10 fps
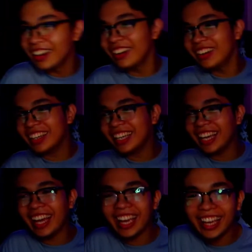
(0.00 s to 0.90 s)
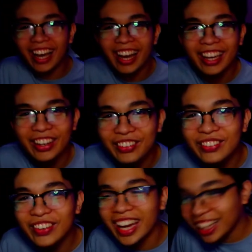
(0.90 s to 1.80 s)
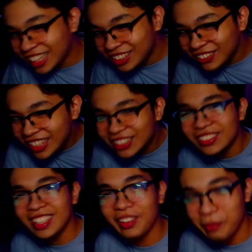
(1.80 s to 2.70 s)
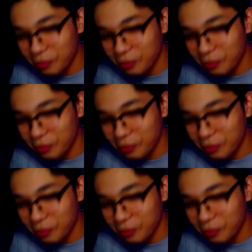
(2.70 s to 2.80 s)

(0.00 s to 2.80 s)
Okay, I am back. Did you miss me?